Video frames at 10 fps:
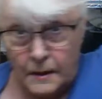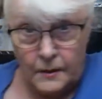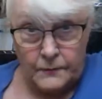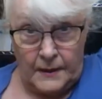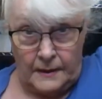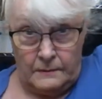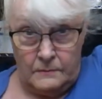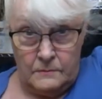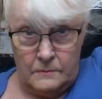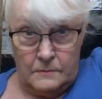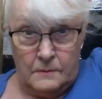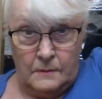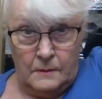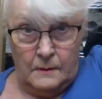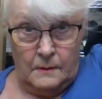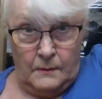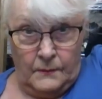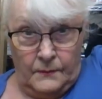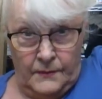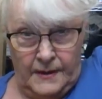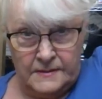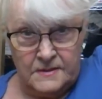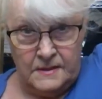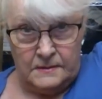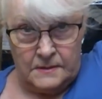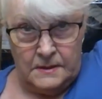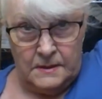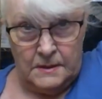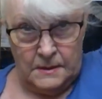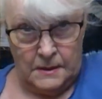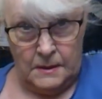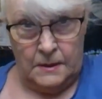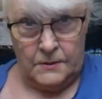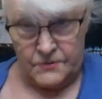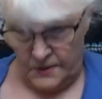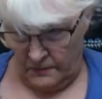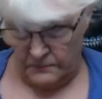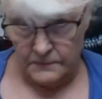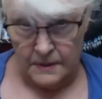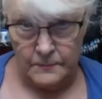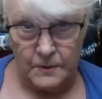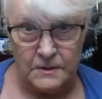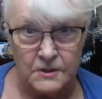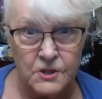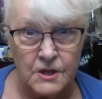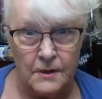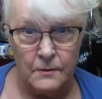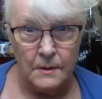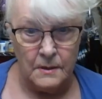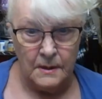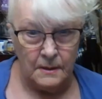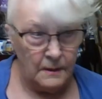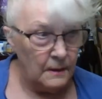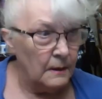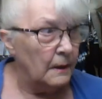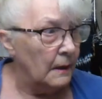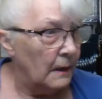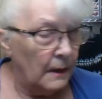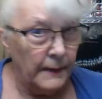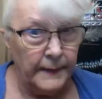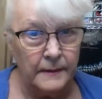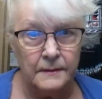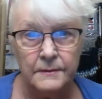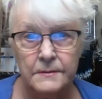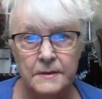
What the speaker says: Okay, that's it. So now I'm going to shower and